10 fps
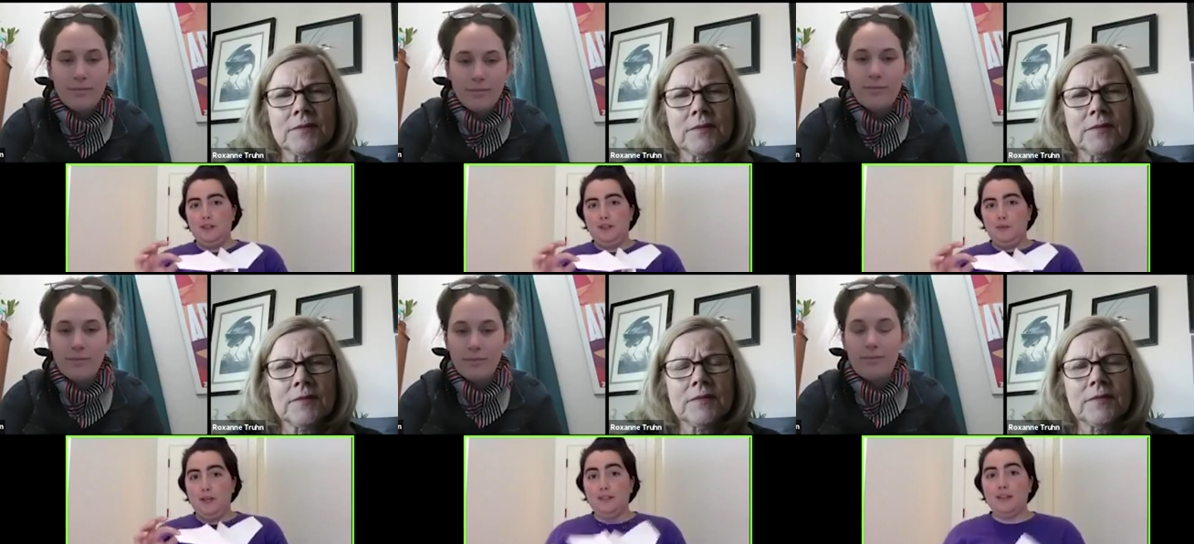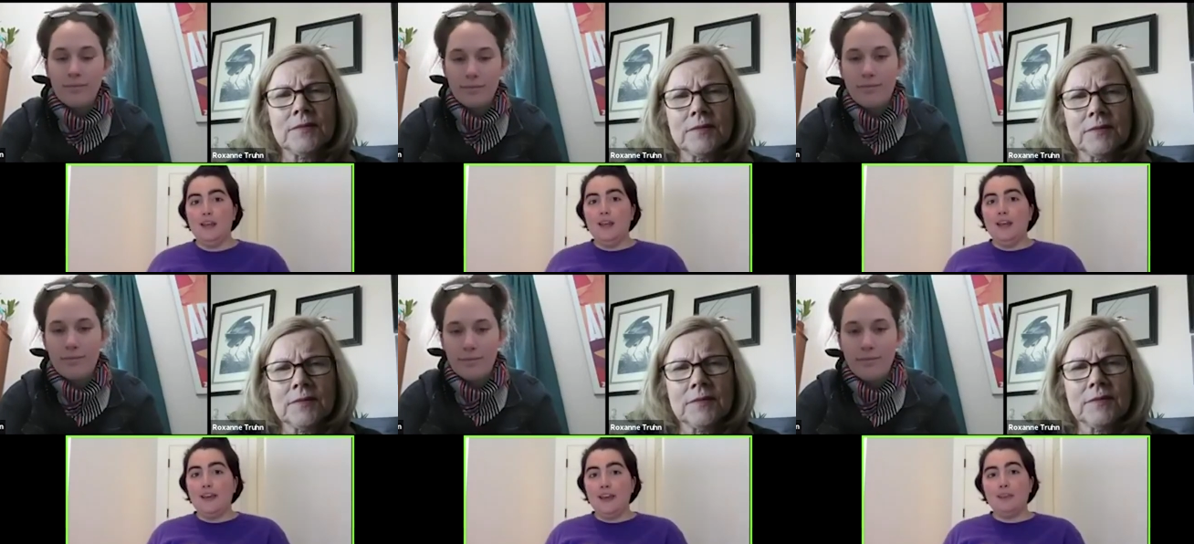Speaker 1: in the wings,
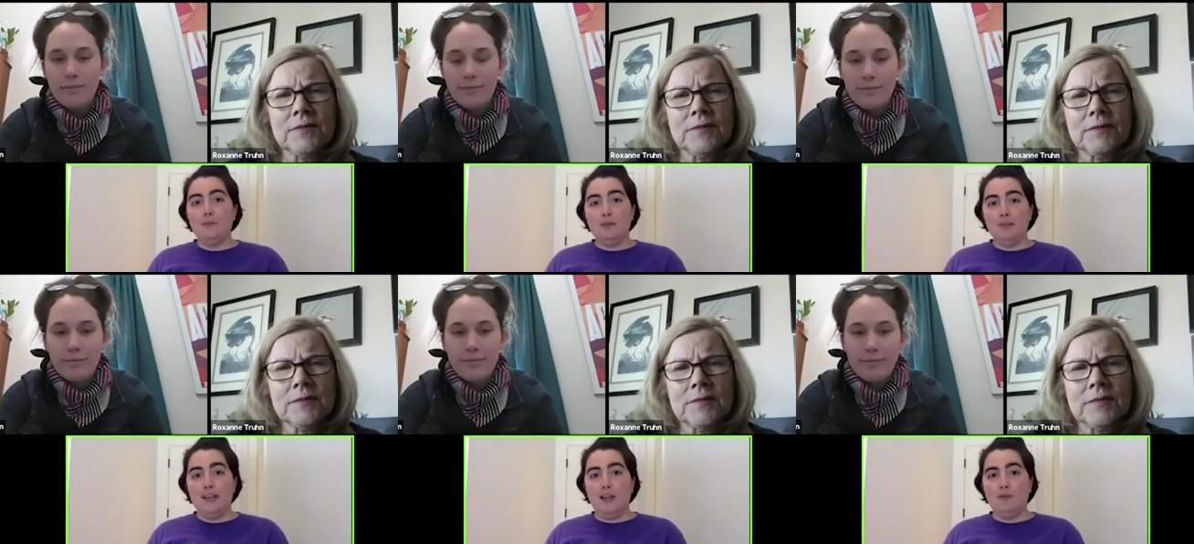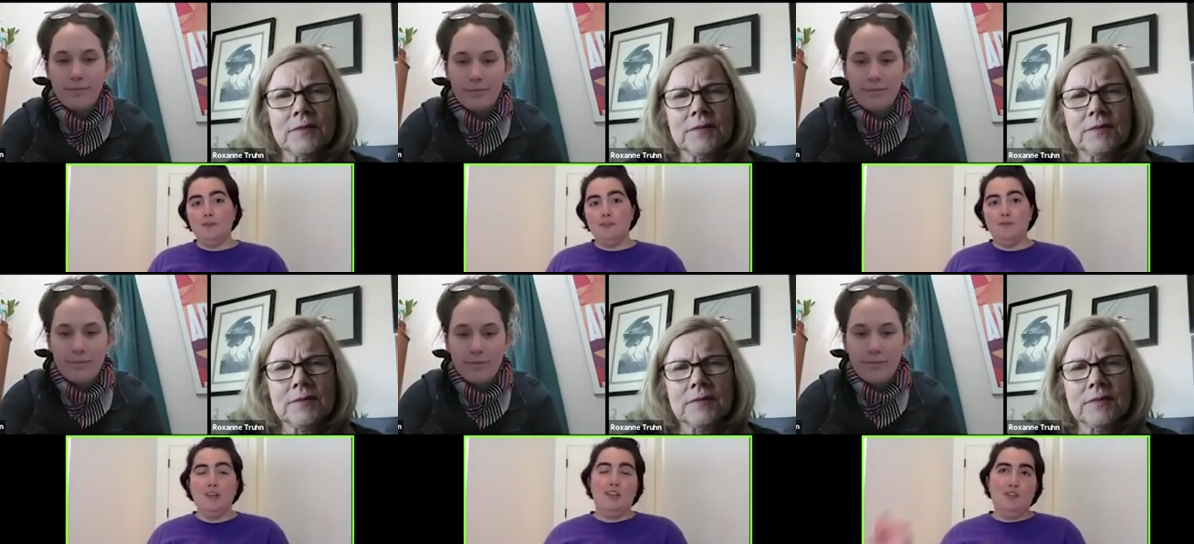and that can be really
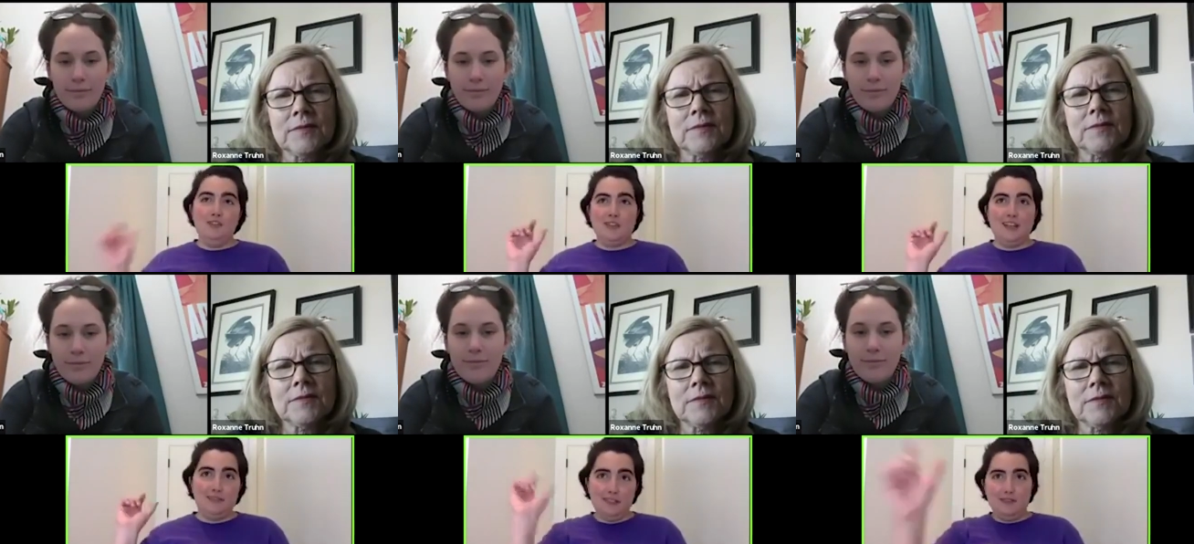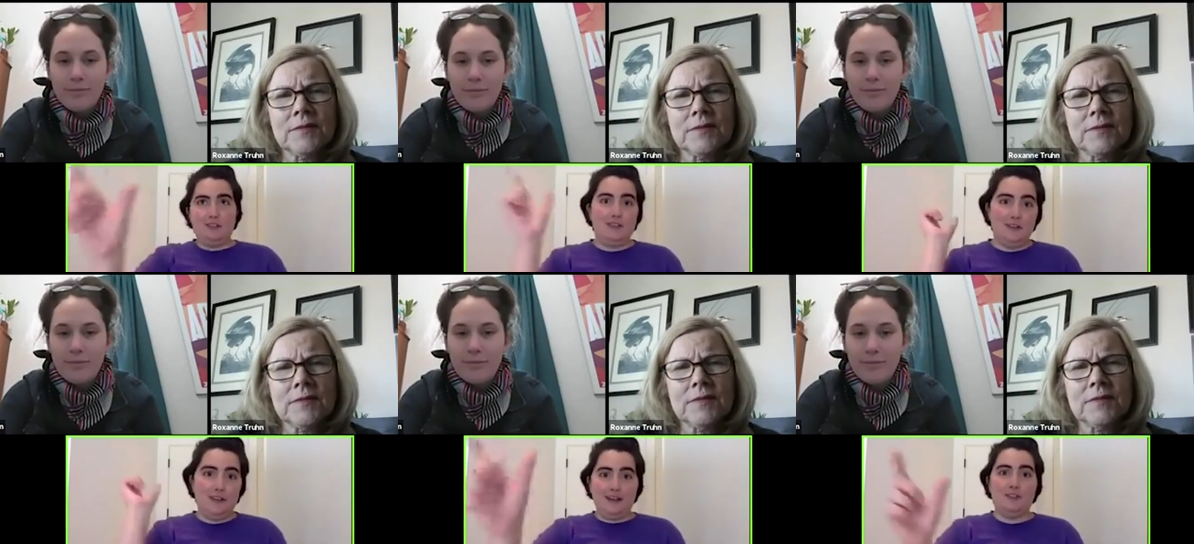helpful. You just have to give it a
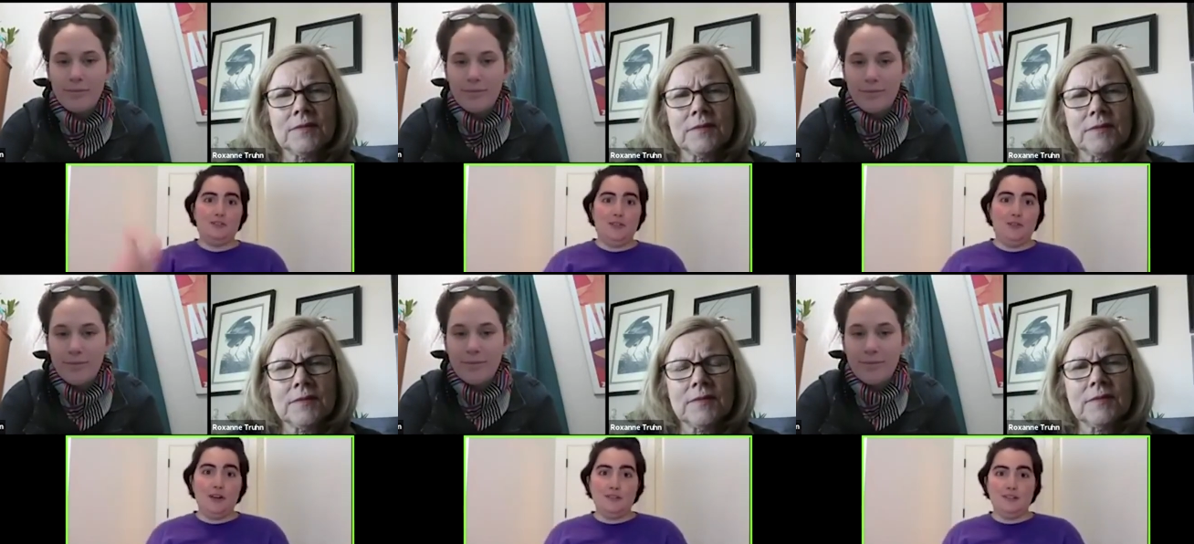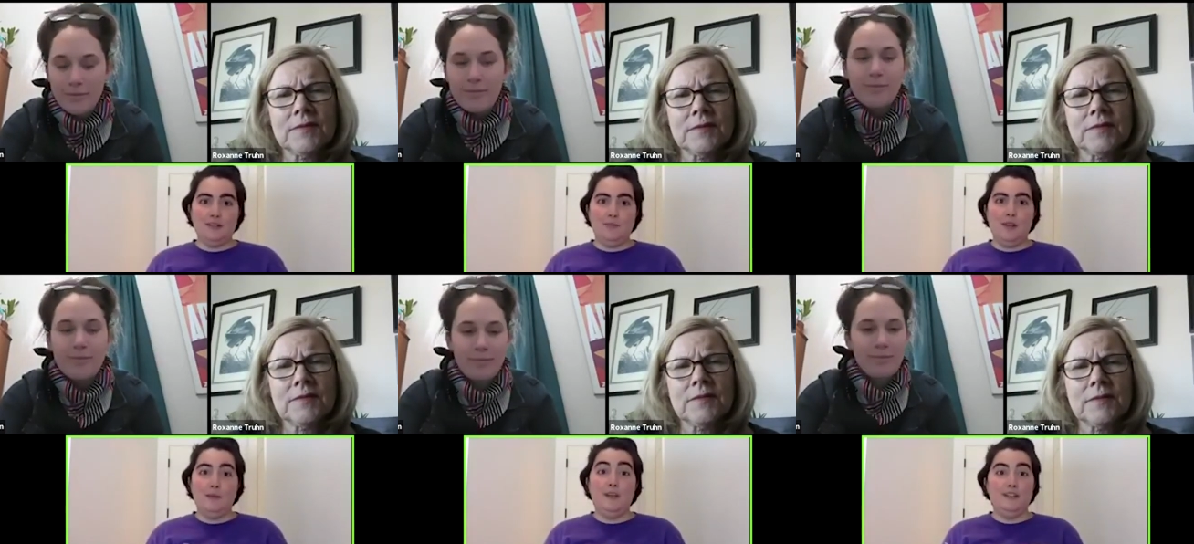little extra thrust and
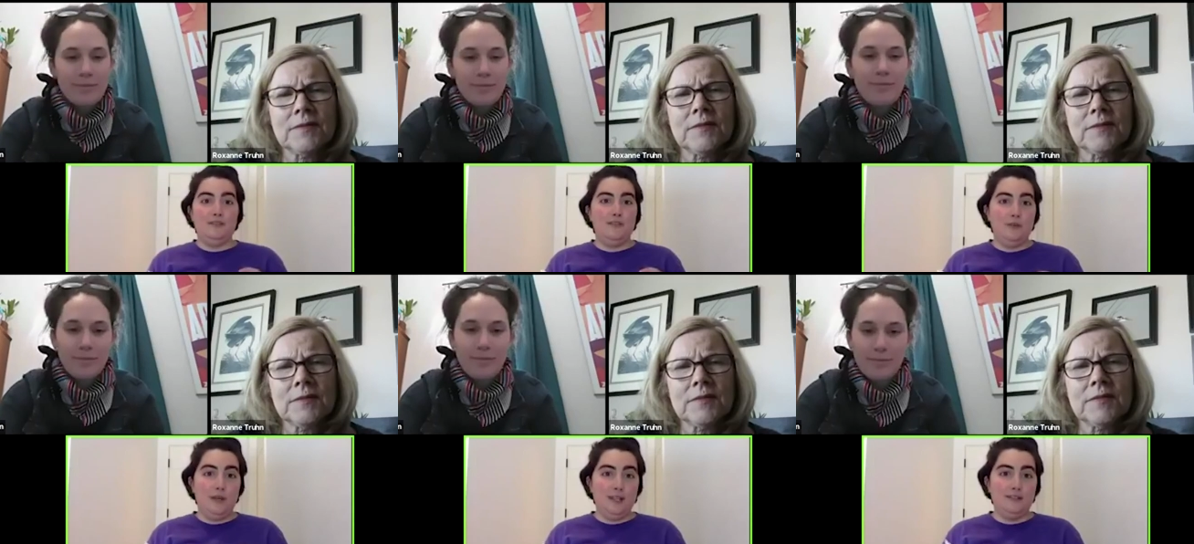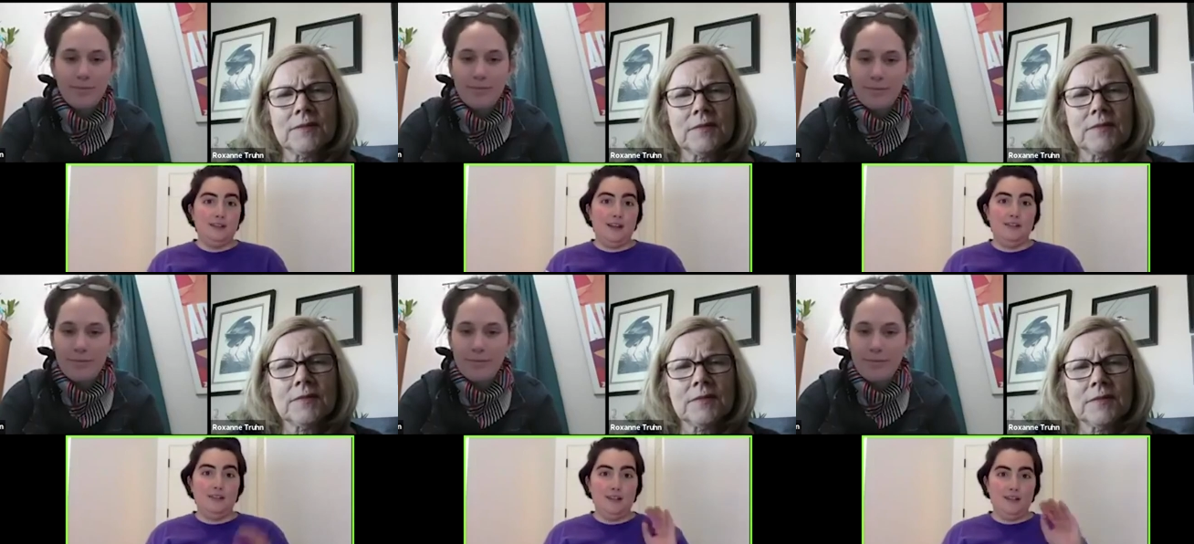maybe a different wing
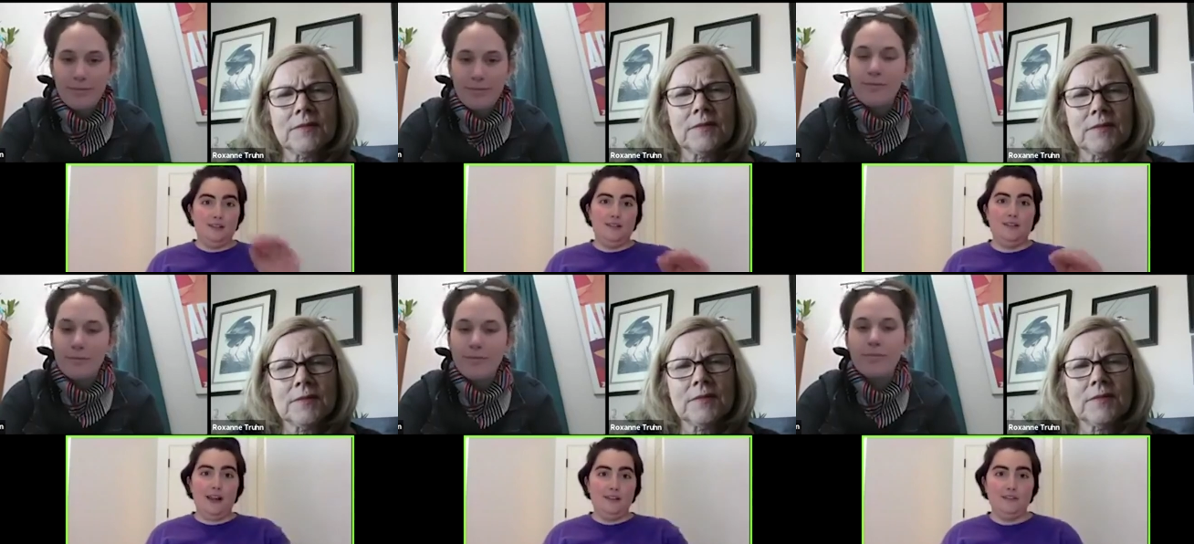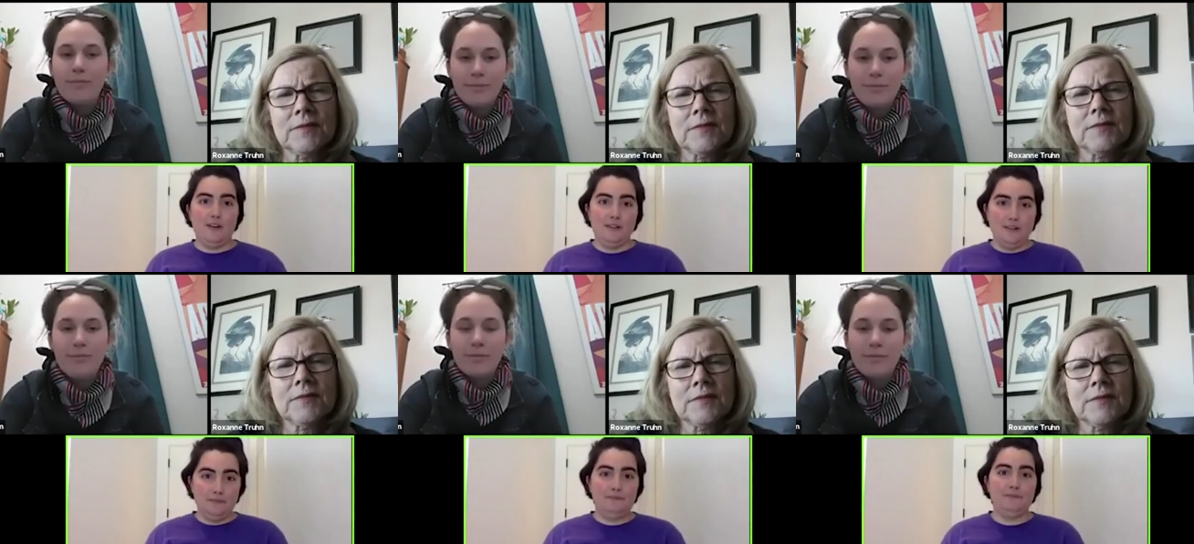design to get it to glide
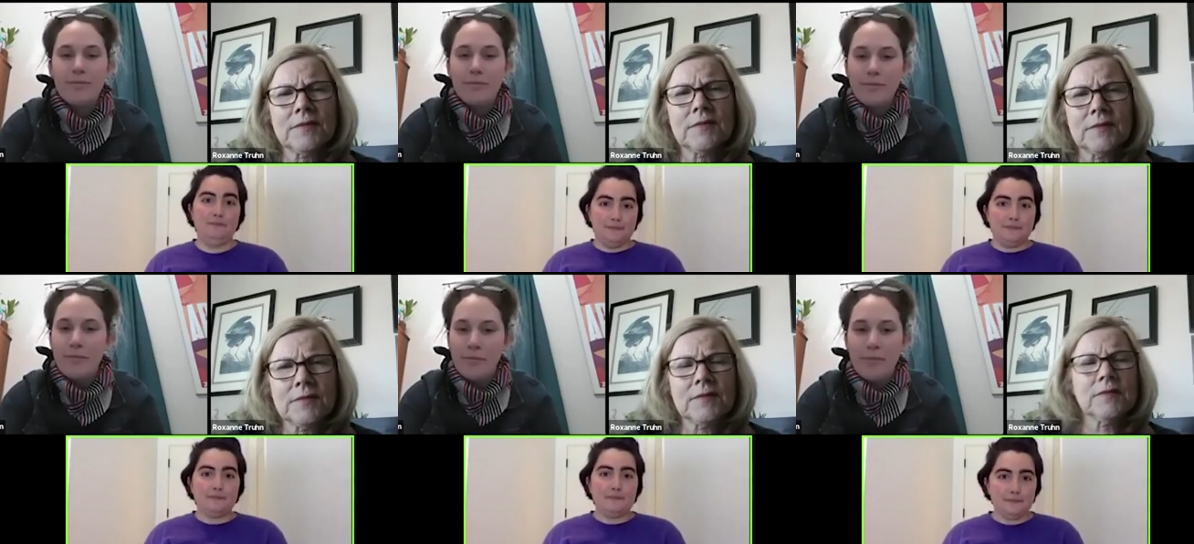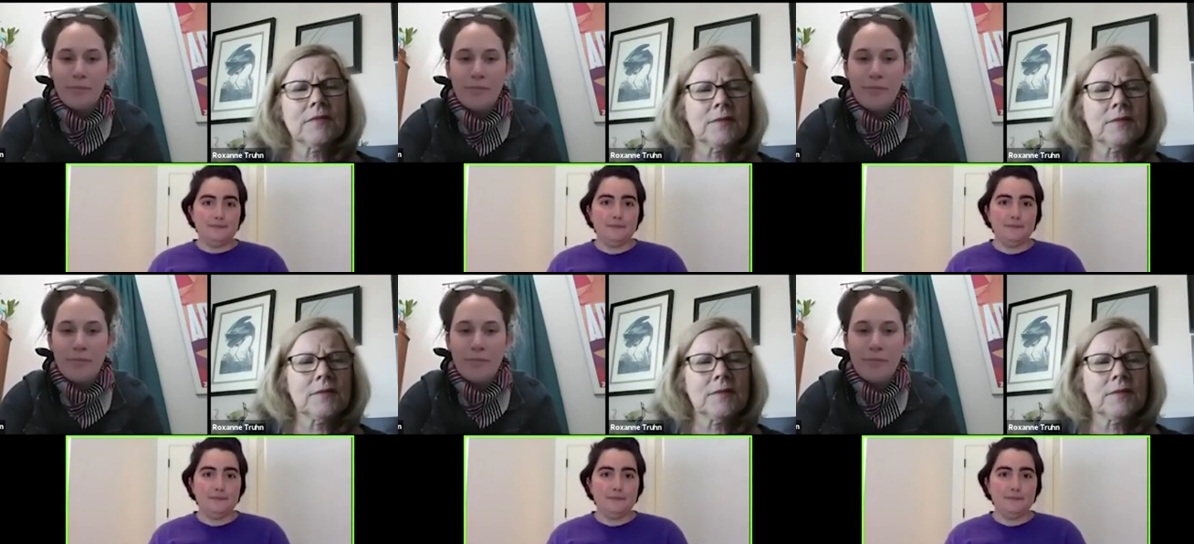farther. Mm -hmm.